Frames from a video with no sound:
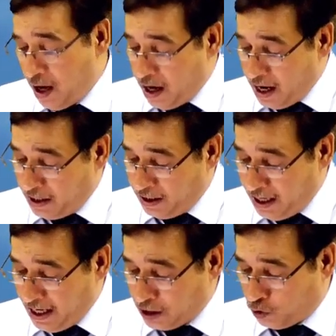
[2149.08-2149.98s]
and
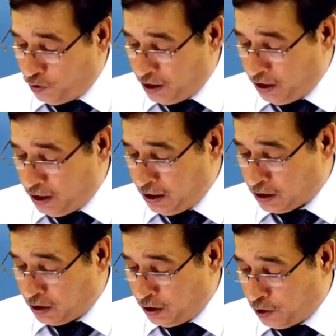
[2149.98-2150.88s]
S1 is
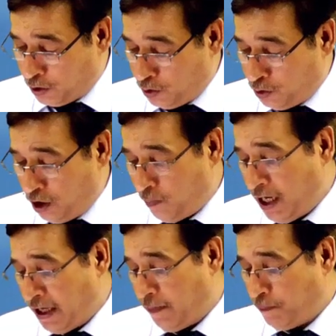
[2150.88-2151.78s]
controlled
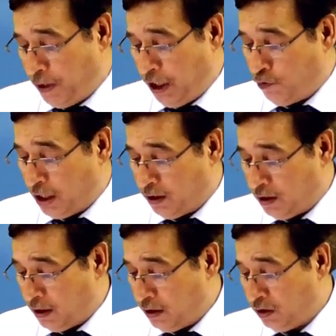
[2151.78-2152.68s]
by P1,
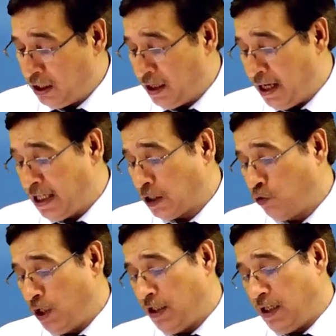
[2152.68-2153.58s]
then
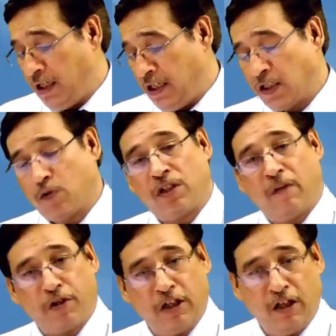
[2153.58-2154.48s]
S1 is
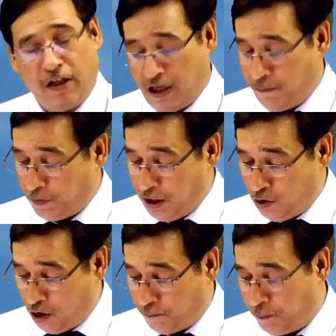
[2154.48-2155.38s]
subsidiary company
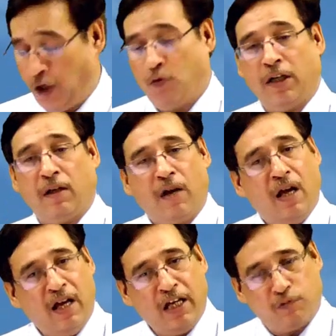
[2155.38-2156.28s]
of P1,
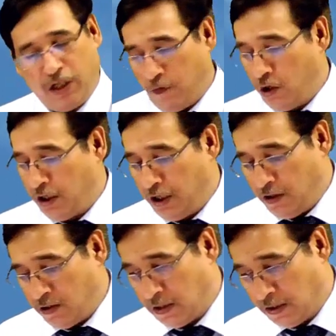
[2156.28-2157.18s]
as we have already
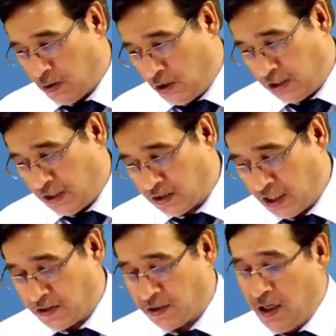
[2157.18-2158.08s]
discussed all these
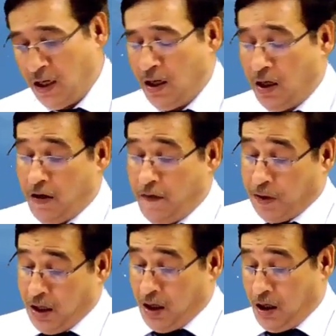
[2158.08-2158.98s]
things.
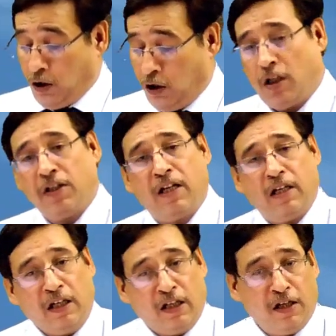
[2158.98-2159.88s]

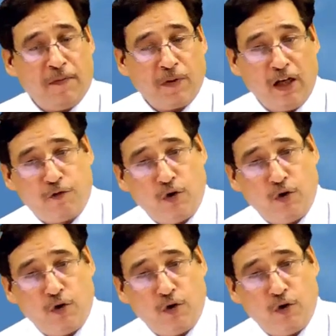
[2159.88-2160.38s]
Logically, if you